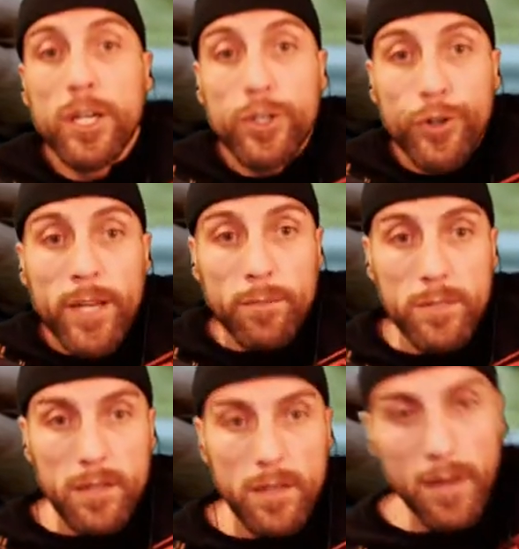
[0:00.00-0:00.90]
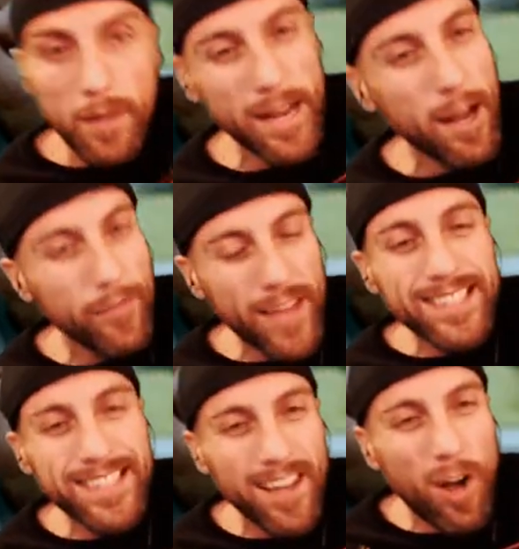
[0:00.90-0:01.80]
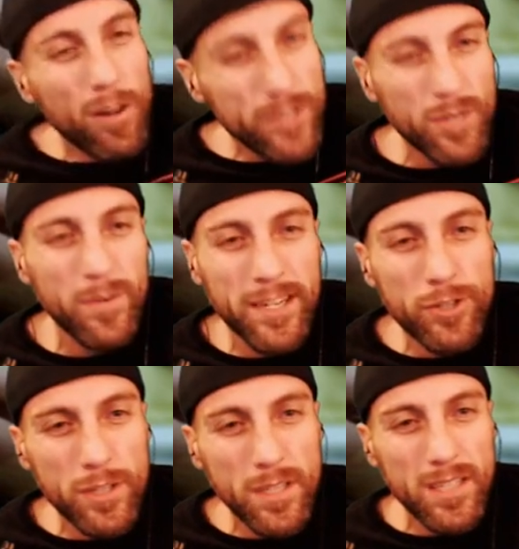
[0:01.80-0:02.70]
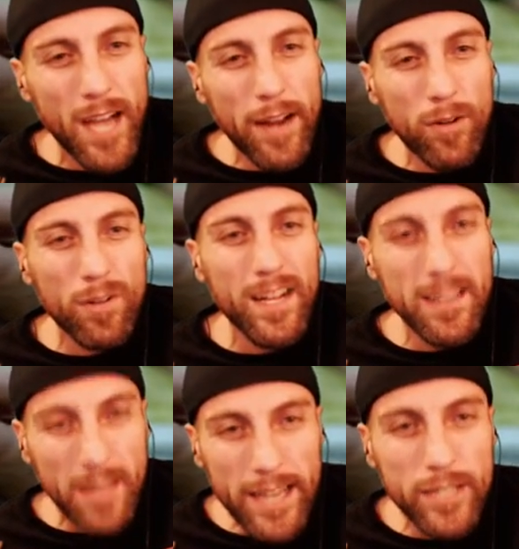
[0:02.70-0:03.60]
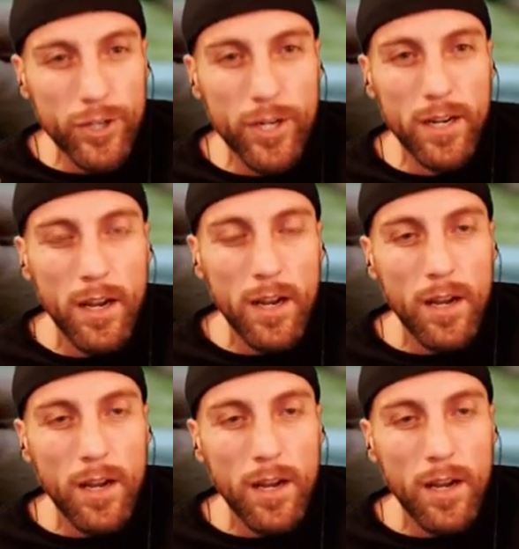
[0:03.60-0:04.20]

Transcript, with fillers: Dreams. Now, that's also an interesting title, Electric.